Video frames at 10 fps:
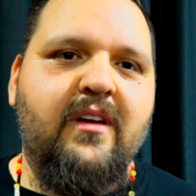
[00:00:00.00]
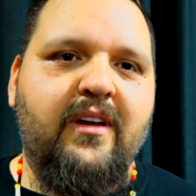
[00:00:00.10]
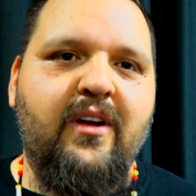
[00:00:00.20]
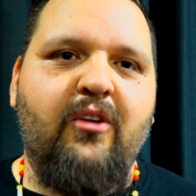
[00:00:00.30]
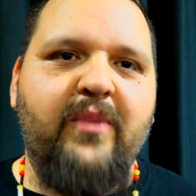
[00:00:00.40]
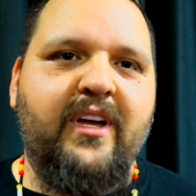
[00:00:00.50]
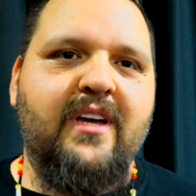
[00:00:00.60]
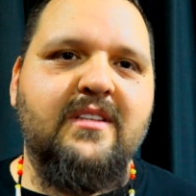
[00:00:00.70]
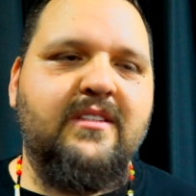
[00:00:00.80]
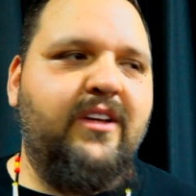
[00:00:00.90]
you know,
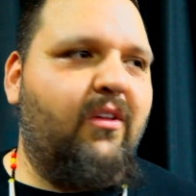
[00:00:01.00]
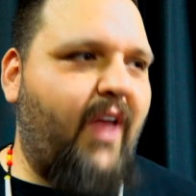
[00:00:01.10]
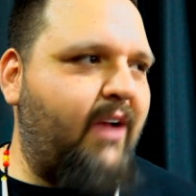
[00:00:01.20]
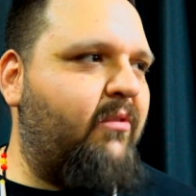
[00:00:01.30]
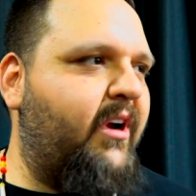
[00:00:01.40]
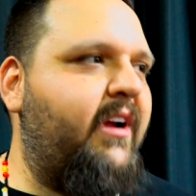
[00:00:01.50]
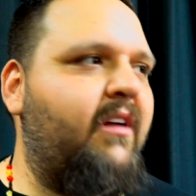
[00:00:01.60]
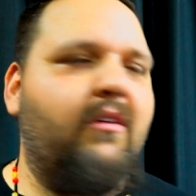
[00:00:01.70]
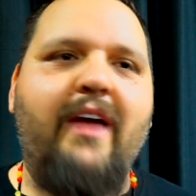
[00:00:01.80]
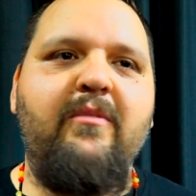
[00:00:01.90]
because, you know, like, we're
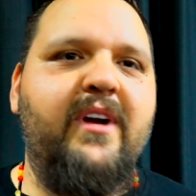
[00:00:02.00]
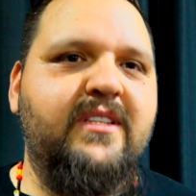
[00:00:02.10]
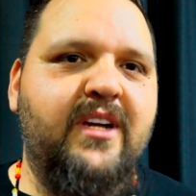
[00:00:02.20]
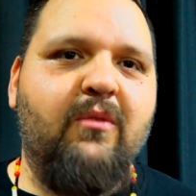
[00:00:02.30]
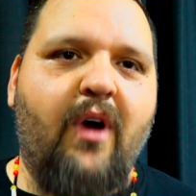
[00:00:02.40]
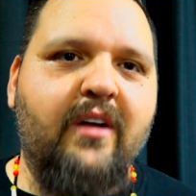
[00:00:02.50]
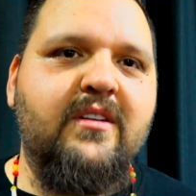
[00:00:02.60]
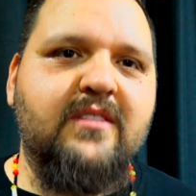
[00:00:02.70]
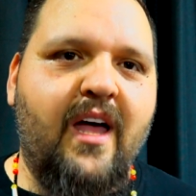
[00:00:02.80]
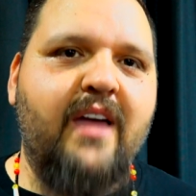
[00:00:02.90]
here, everybody's here,
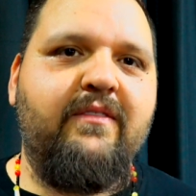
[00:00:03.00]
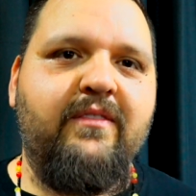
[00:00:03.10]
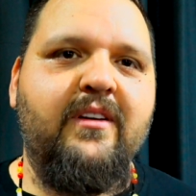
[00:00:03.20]
water is life,